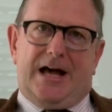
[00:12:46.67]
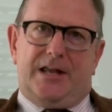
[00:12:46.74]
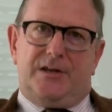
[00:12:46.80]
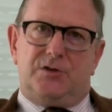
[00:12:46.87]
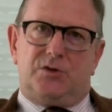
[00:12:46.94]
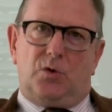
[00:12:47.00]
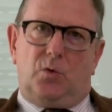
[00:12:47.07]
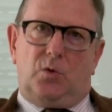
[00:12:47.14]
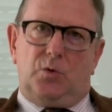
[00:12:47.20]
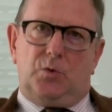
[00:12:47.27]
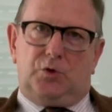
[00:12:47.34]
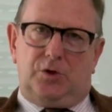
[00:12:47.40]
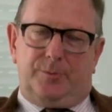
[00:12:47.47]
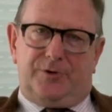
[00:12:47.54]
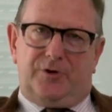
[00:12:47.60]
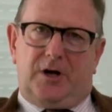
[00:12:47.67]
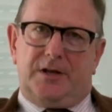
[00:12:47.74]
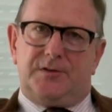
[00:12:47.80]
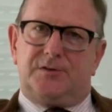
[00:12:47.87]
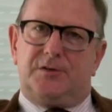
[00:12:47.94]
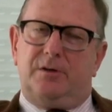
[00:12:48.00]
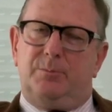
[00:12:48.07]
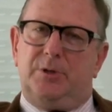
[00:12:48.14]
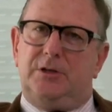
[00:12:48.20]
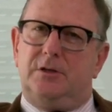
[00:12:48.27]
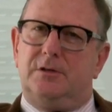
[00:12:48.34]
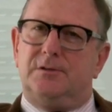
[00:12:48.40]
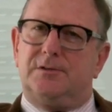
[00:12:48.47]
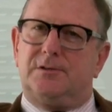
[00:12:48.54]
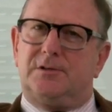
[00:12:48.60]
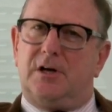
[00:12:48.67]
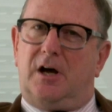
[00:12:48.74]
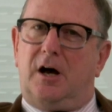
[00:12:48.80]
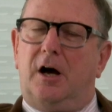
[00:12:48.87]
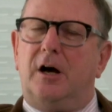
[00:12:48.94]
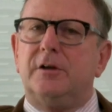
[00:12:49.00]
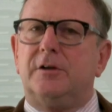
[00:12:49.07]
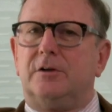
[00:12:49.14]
and human rights can be used to